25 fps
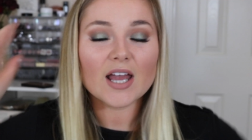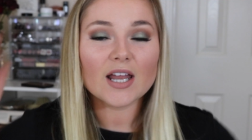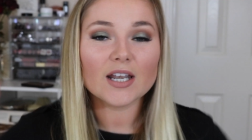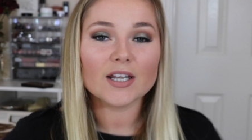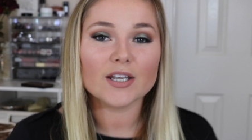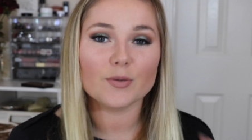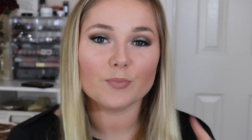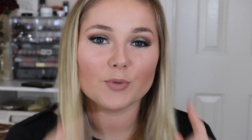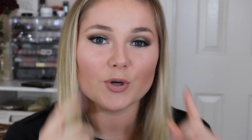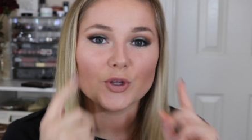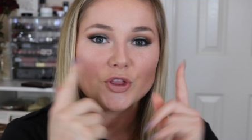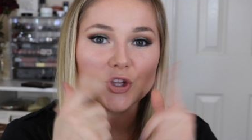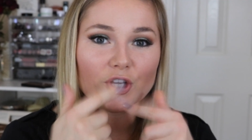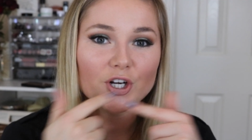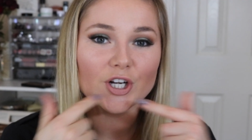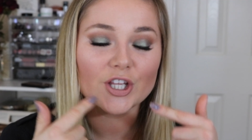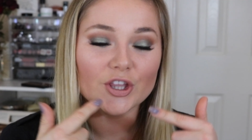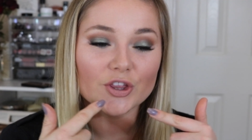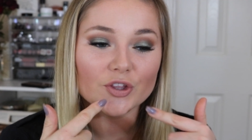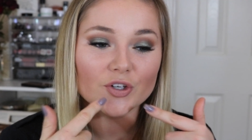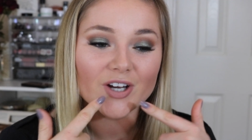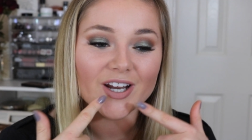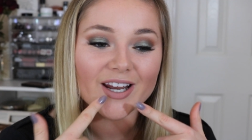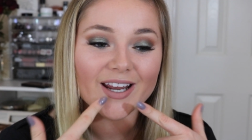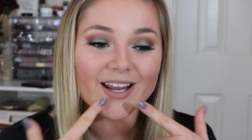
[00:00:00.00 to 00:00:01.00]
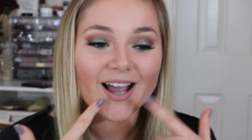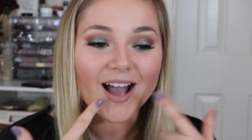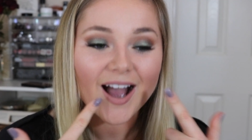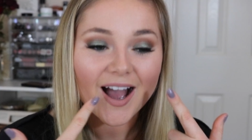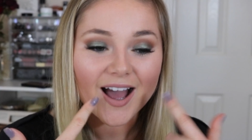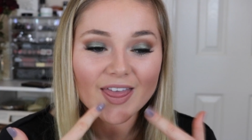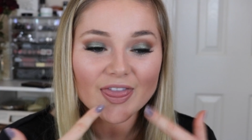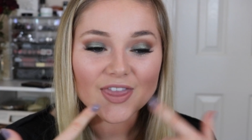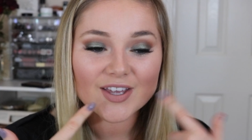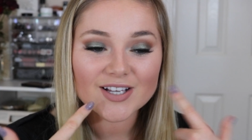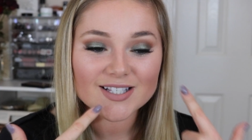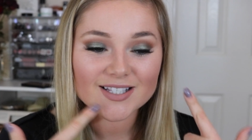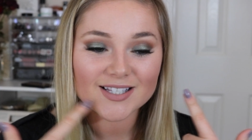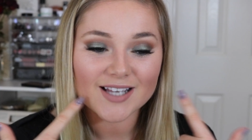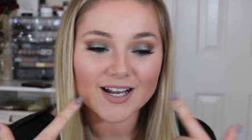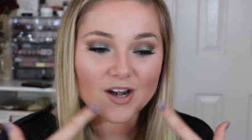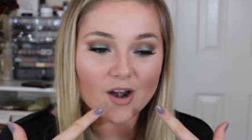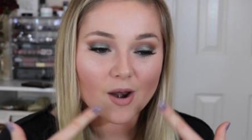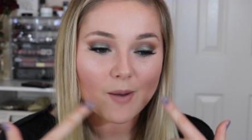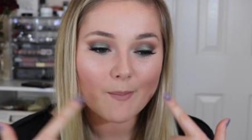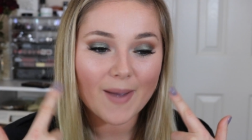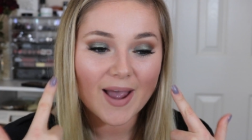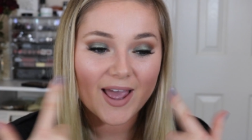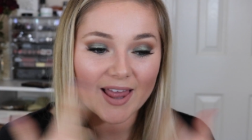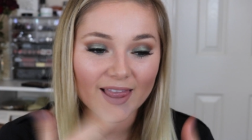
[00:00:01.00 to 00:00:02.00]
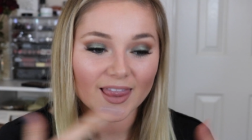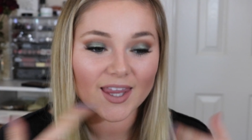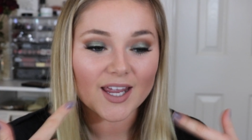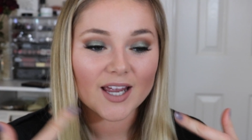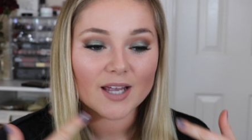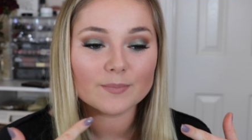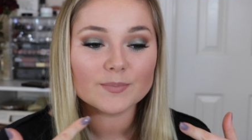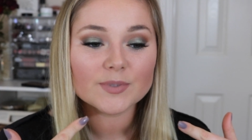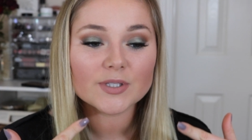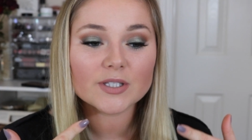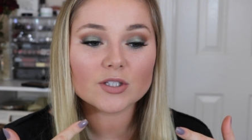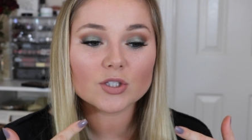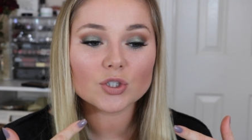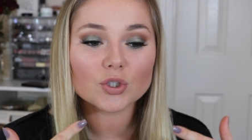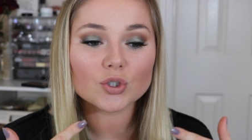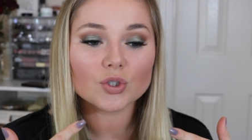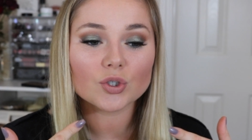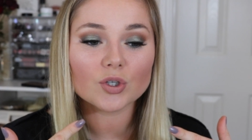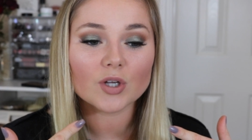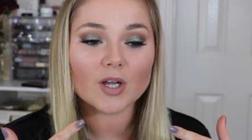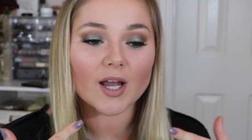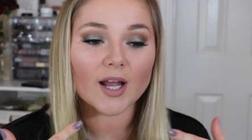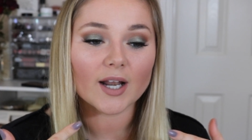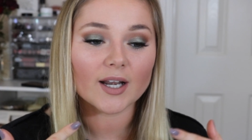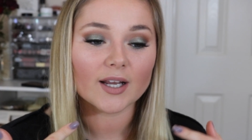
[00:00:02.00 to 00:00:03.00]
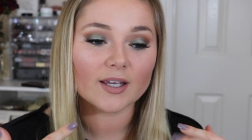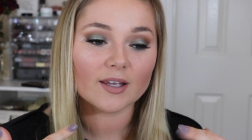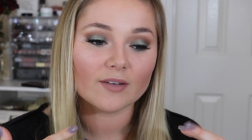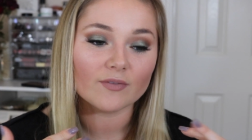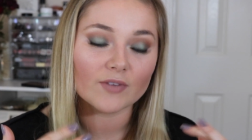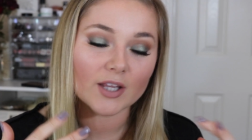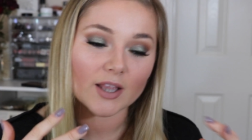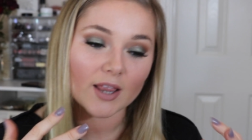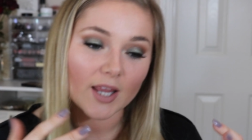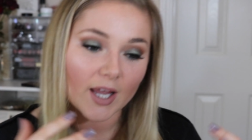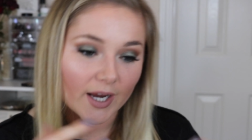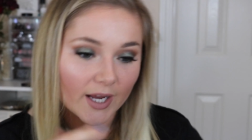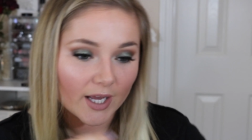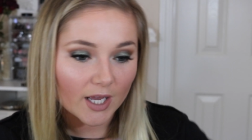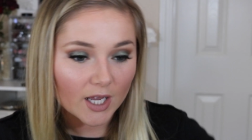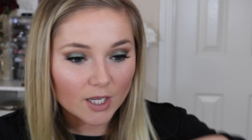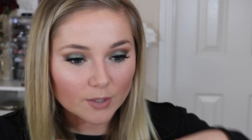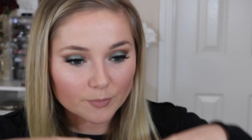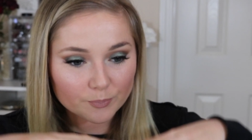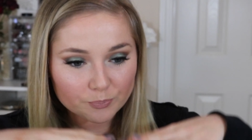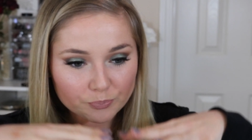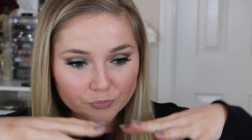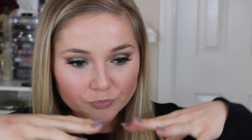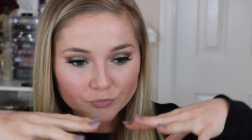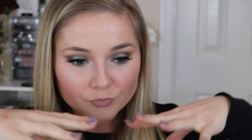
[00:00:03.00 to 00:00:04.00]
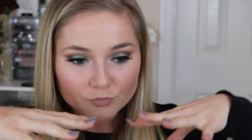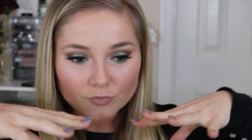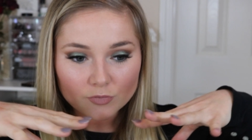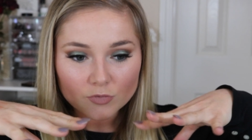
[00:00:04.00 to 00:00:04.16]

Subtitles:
Number 33 on the center of my lips to kind of give it like an